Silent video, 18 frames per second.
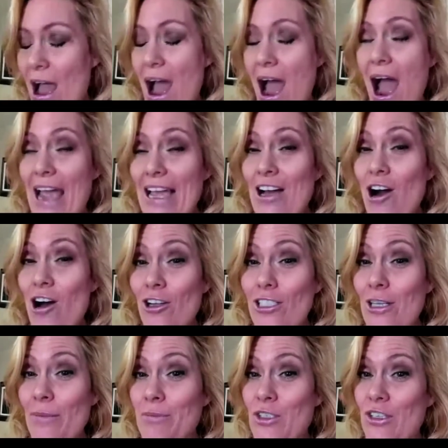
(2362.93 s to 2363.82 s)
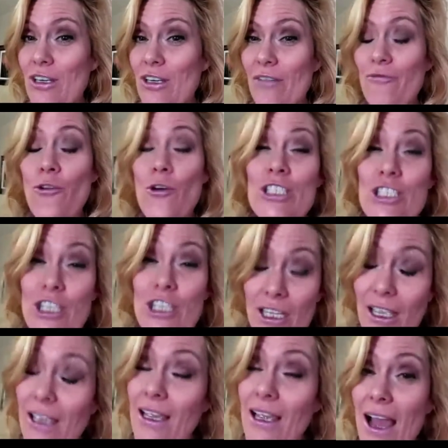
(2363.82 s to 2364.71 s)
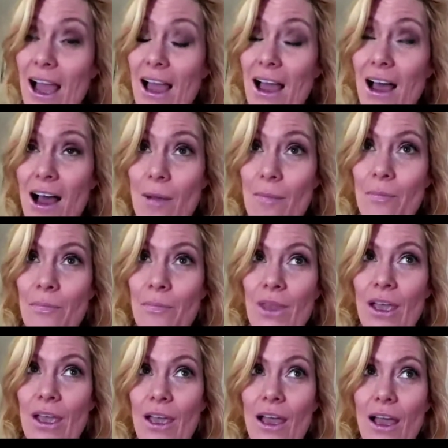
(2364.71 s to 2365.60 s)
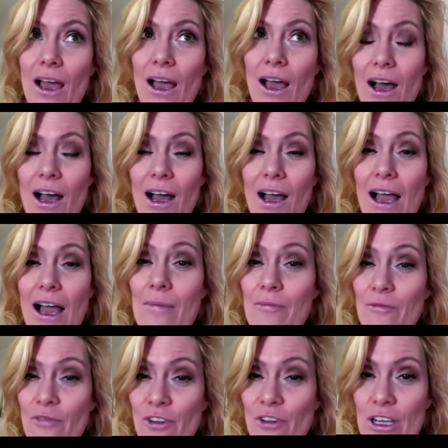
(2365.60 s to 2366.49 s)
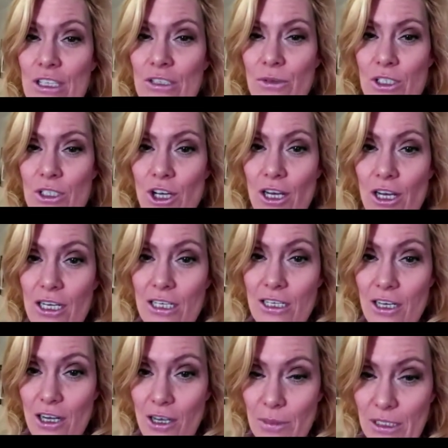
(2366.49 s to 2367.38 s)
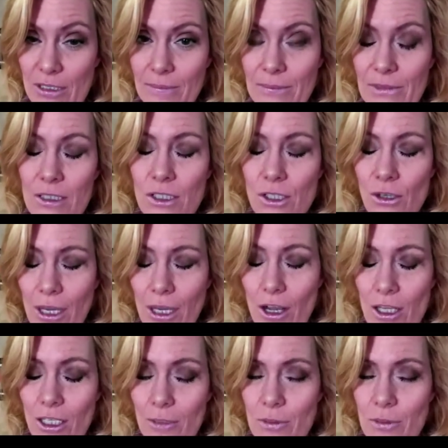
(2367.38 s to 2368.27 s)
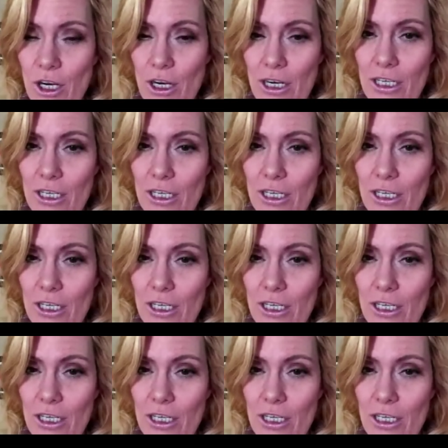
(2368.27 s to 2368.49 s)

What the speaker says: I called up, fortunately, I'm friends with Johnny Thompson. So I called